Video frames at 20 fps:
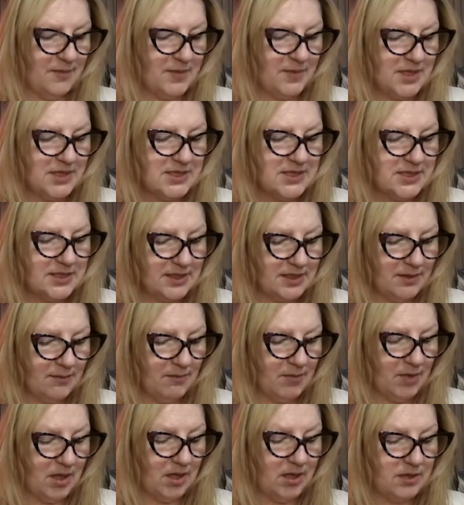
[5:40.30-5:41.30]
skin
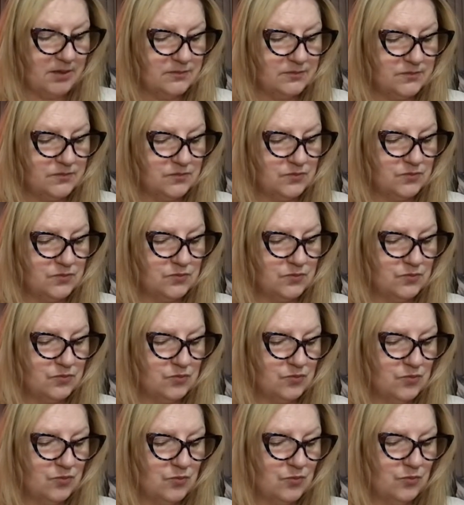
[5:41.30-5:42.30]
balm
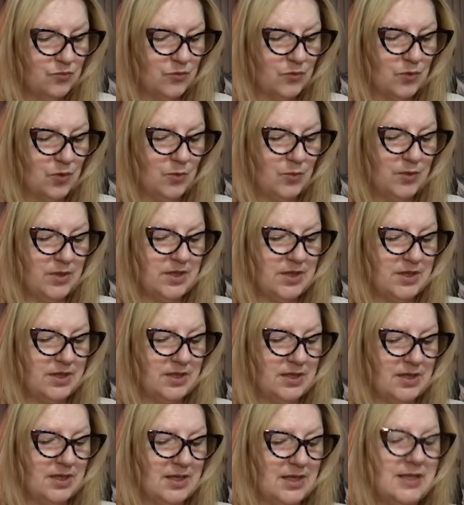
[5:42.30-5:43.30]
with
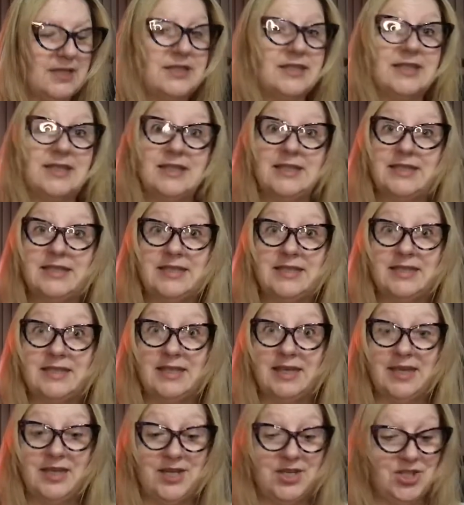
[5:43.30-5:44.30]
a
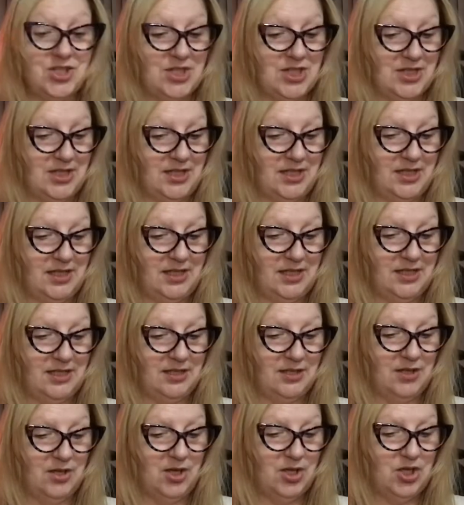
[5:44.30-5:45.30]
sensationally
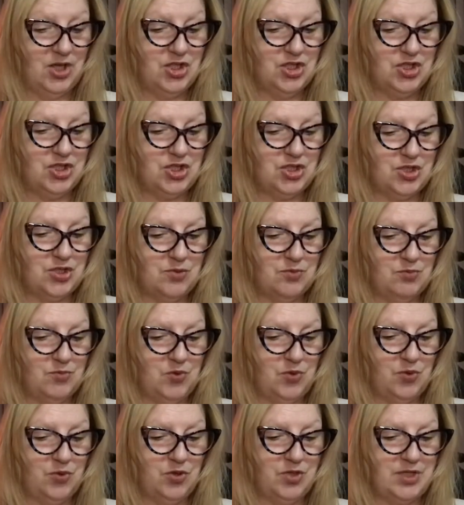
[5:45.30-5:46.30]

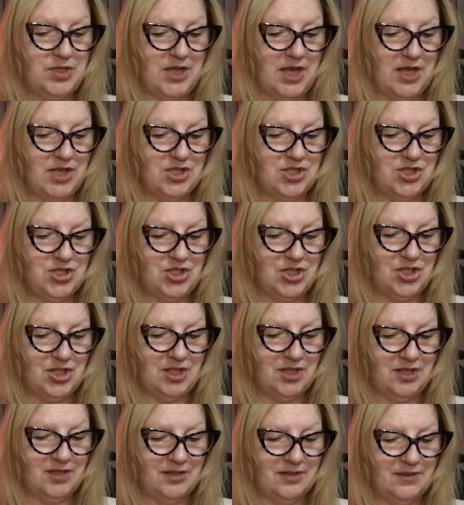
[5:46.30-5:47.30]
smooth
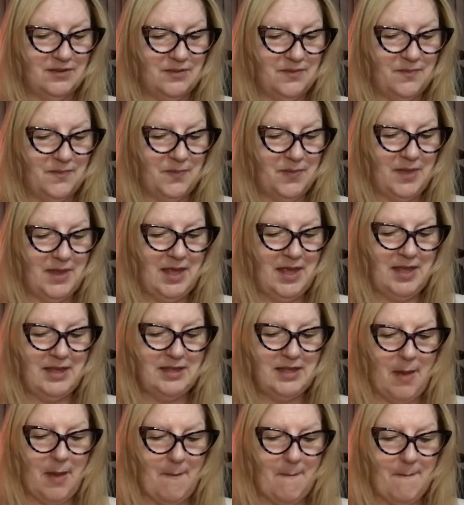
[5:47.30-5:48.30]
texture
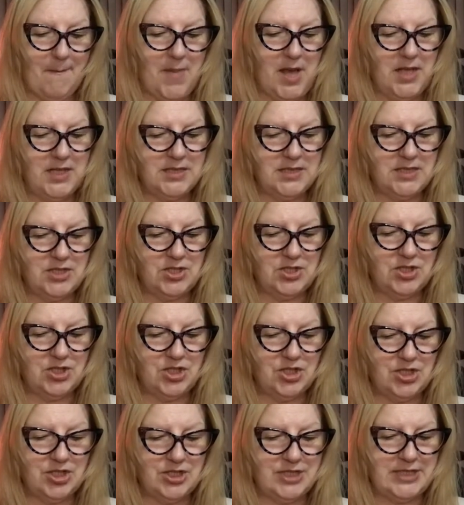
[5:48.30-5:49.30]
that melts into
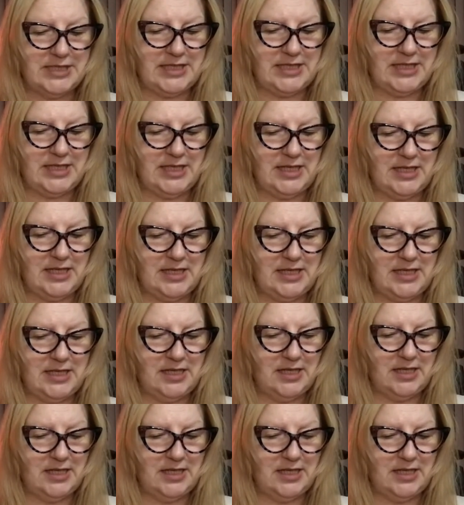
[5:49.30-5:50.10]
your skin